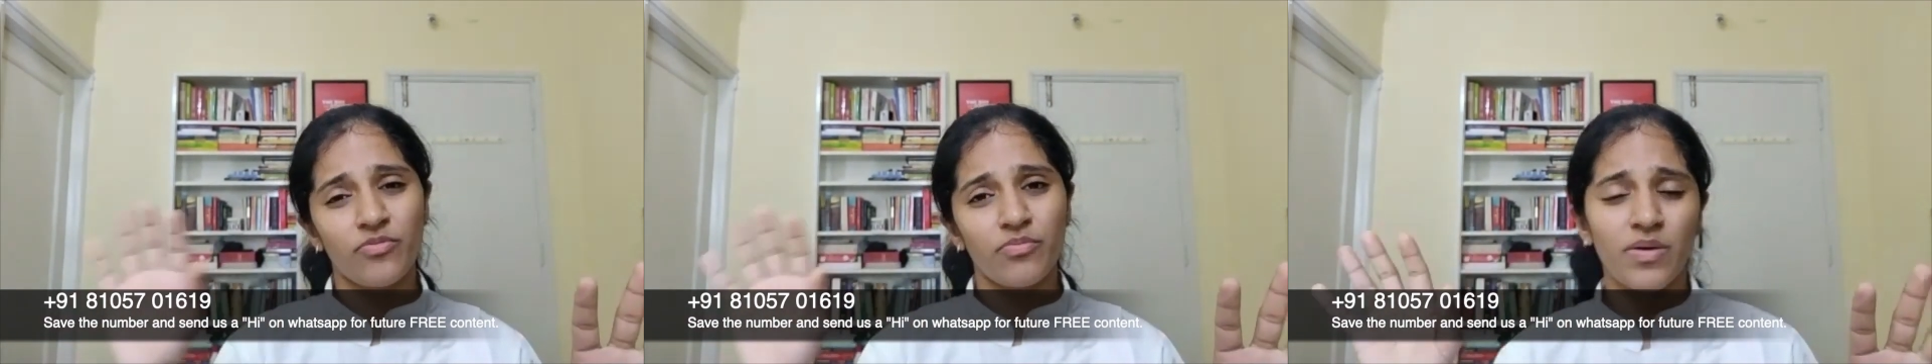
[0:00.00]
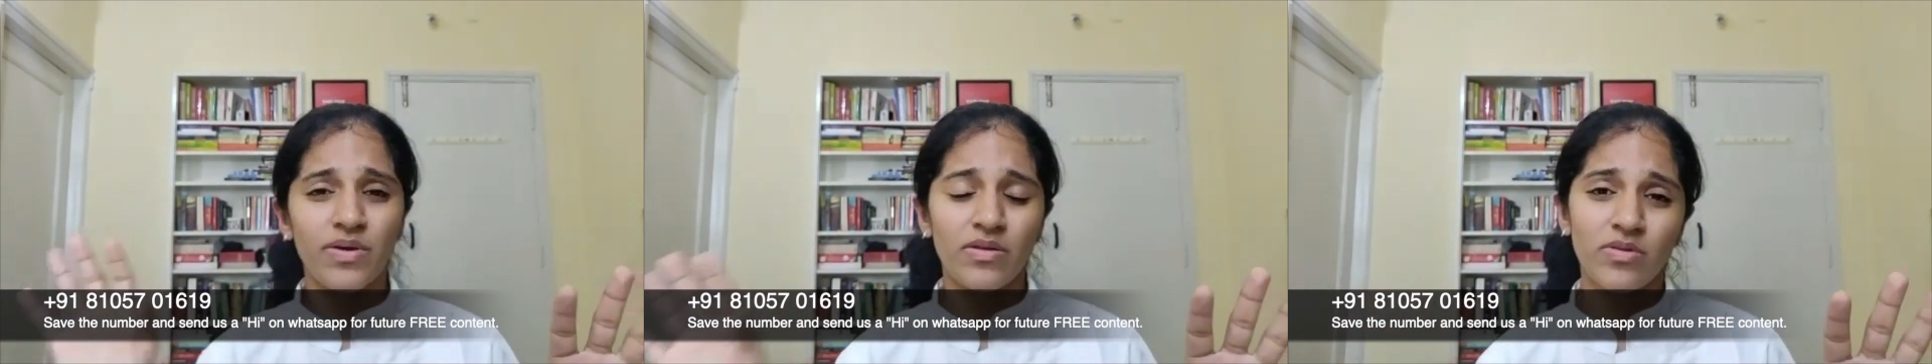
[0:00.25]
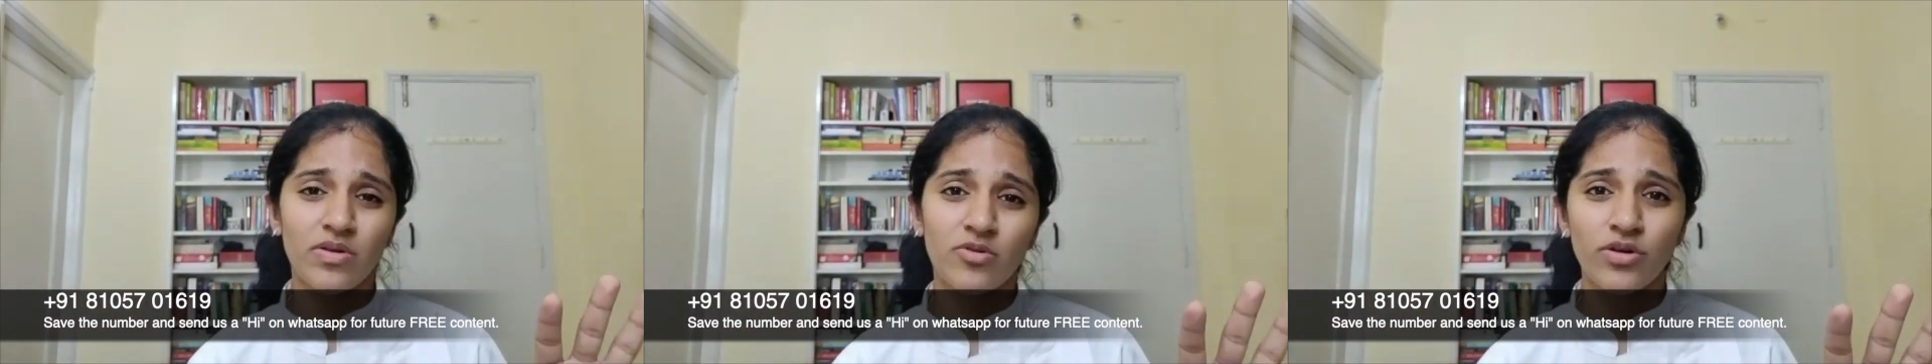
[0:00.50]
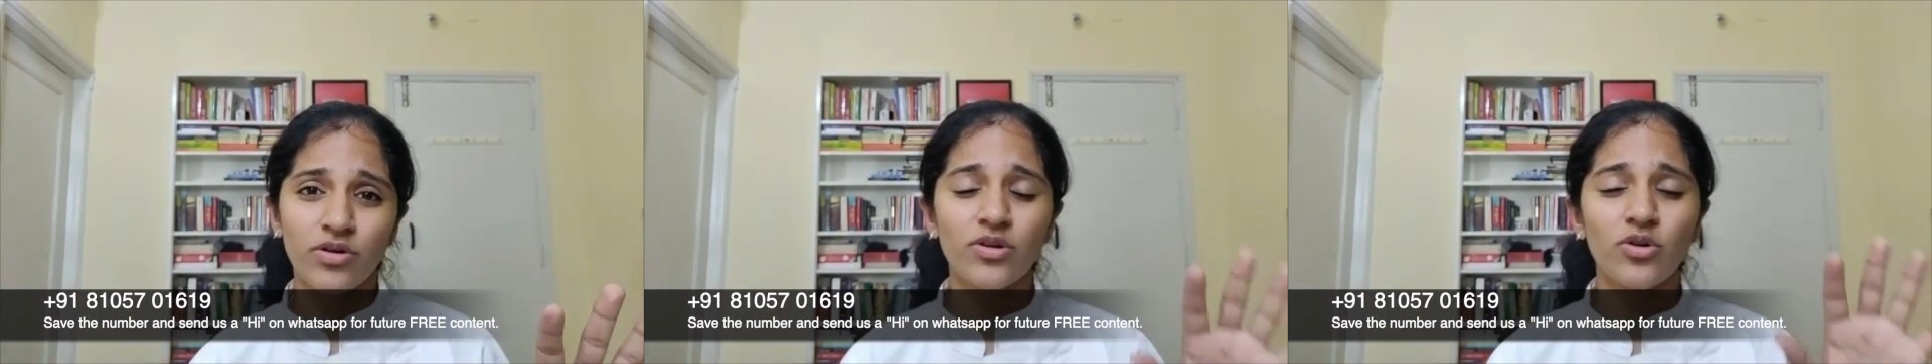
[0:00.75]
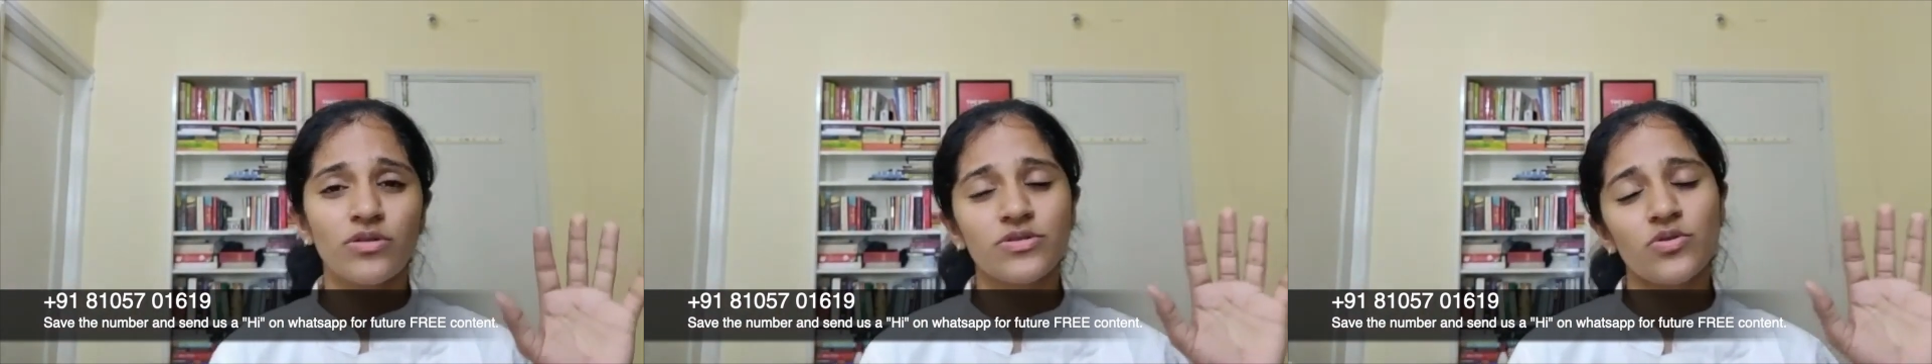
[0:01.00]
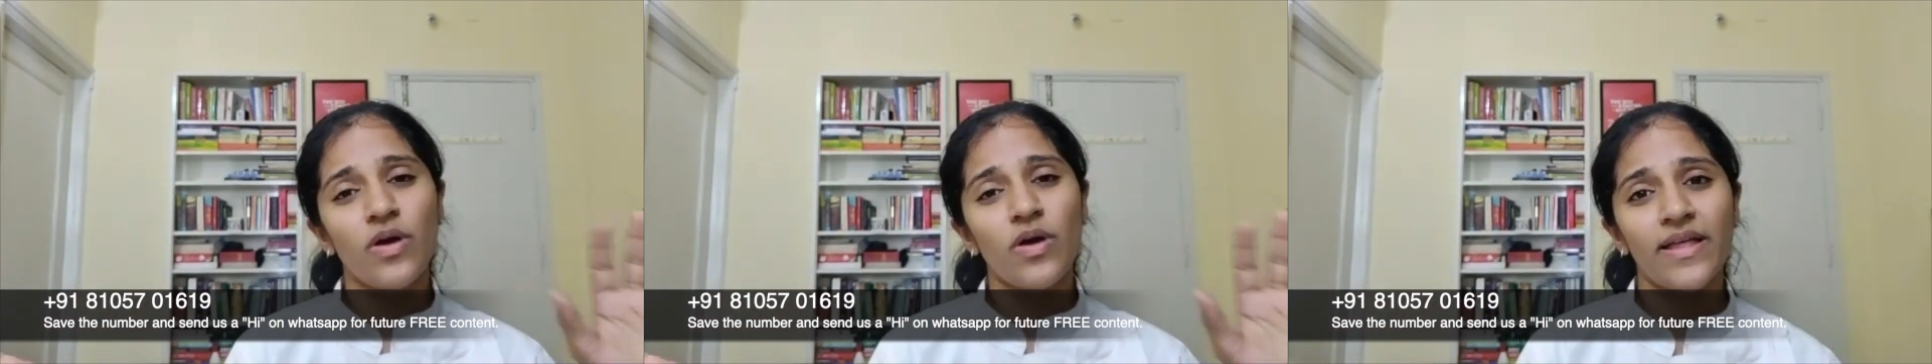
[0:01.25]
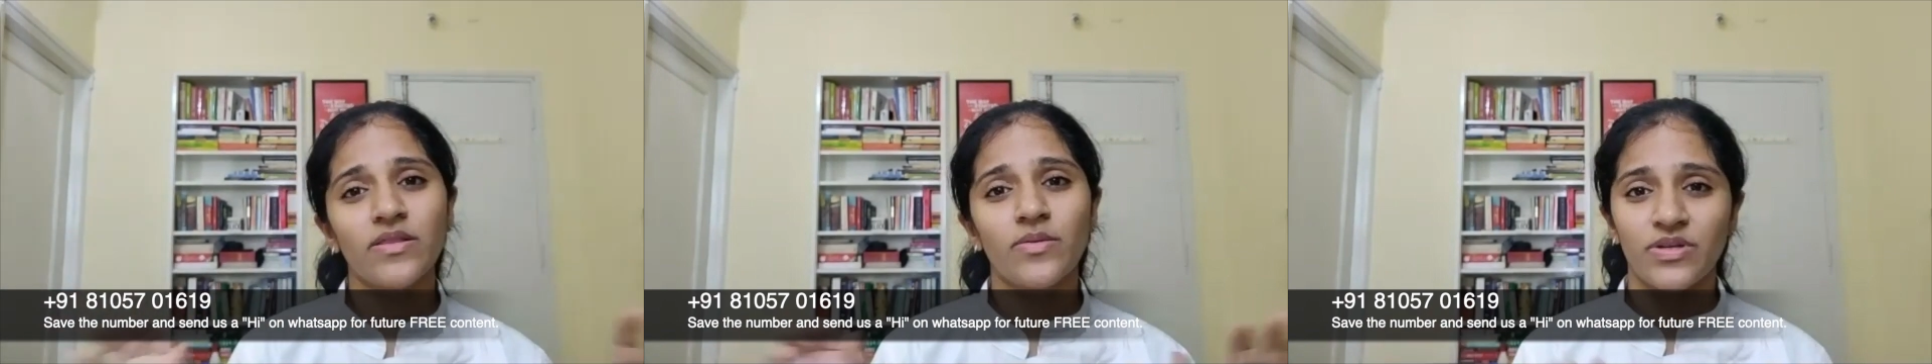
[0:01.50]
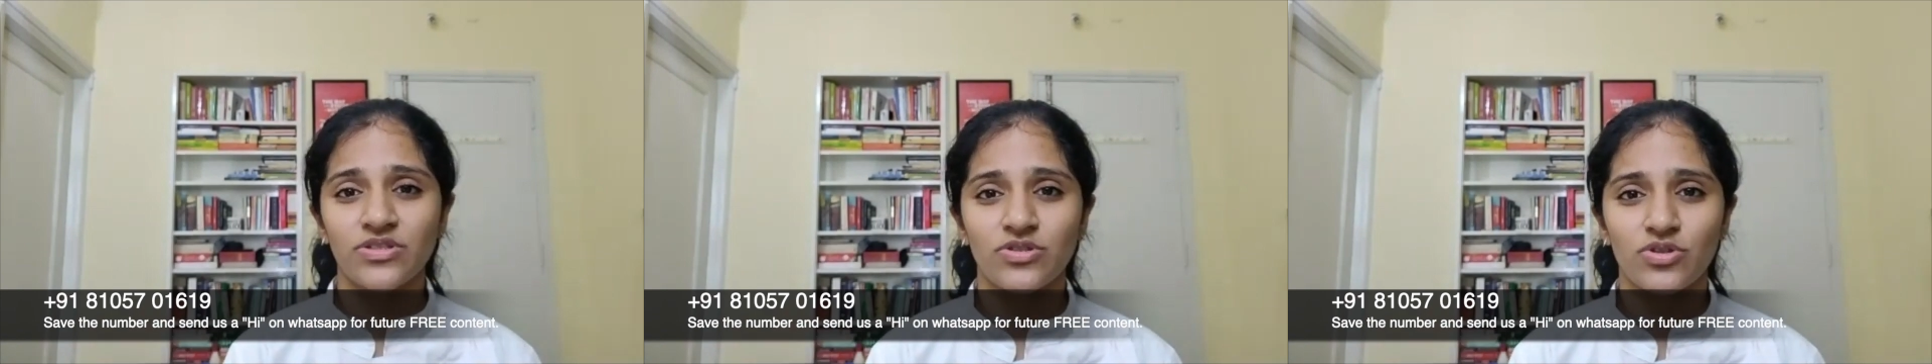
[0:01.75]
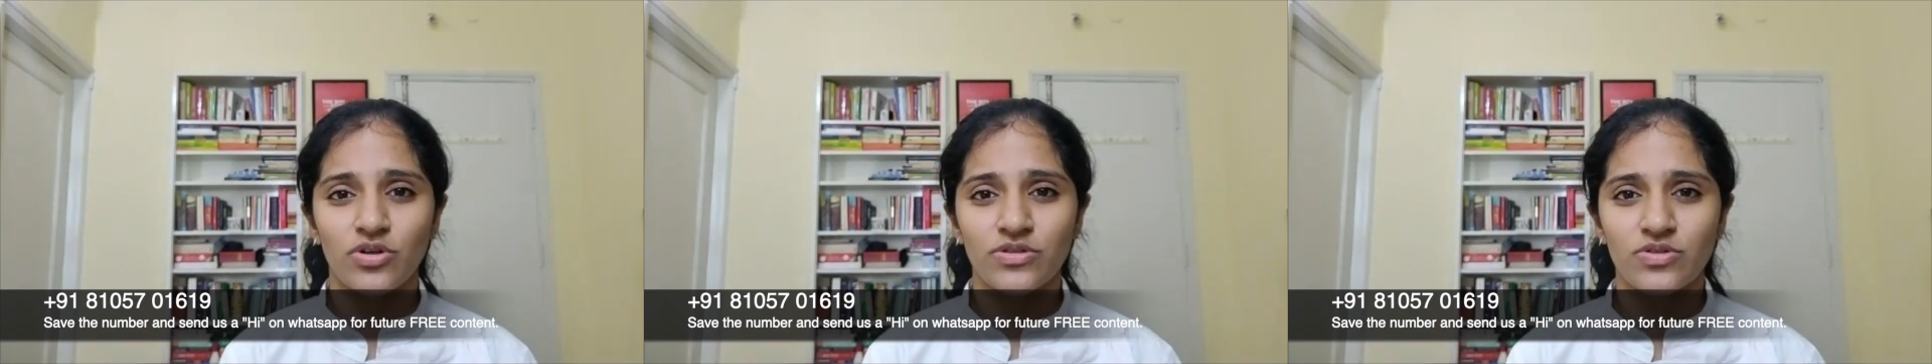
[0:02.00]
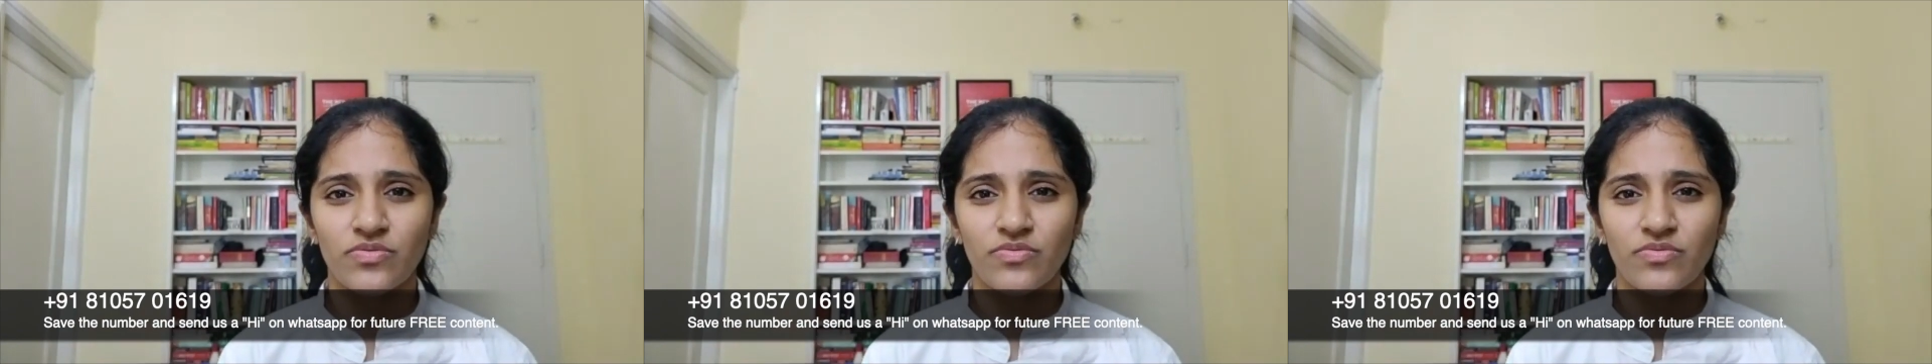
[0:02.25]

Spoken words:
maybe the doctor also and the patient also.